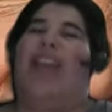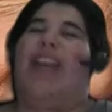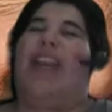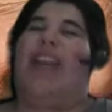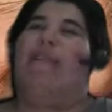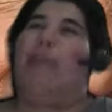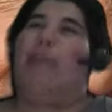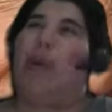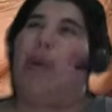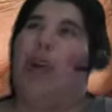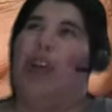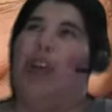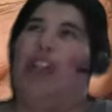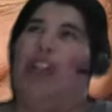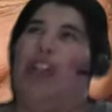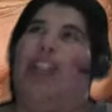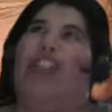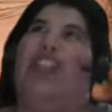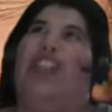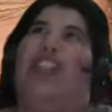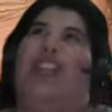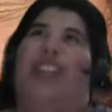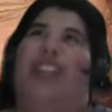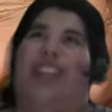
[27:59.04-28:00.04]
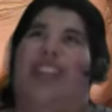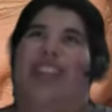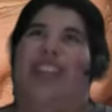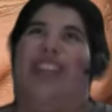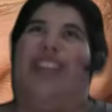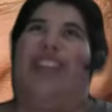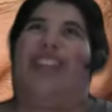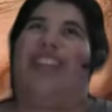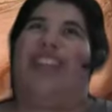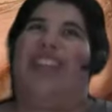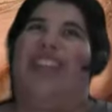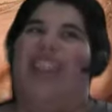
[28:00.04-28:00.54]
their importance and
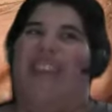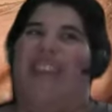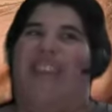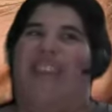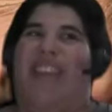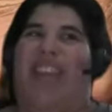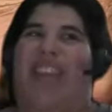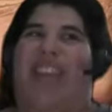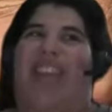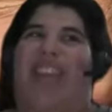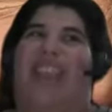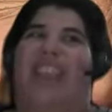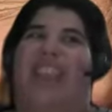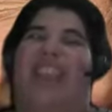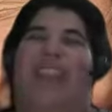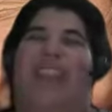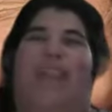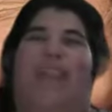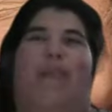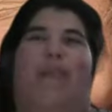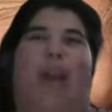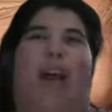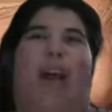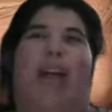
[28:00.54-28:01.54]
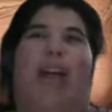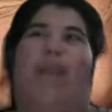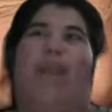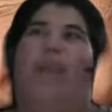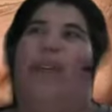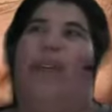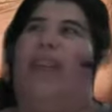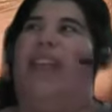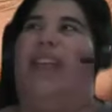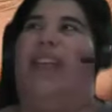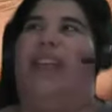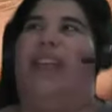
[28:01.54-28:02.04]
their significance in the rock and
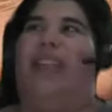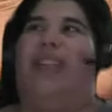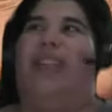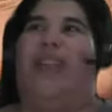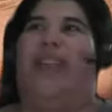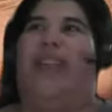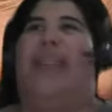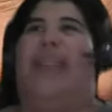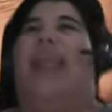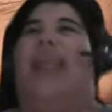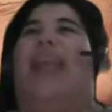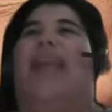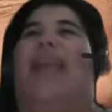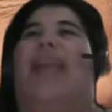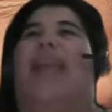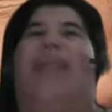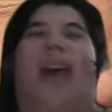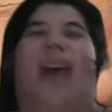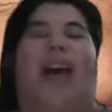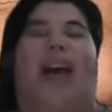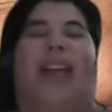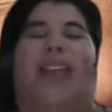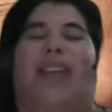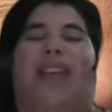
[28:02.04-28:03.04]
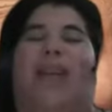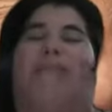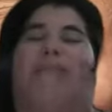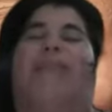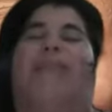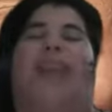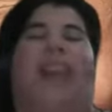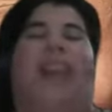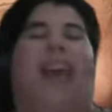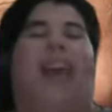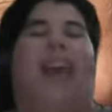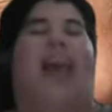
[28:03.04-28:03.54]
roll history. Like I'm not
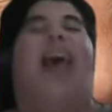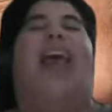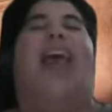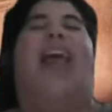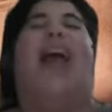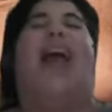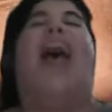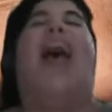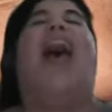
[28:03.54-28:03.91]
dumb. Like I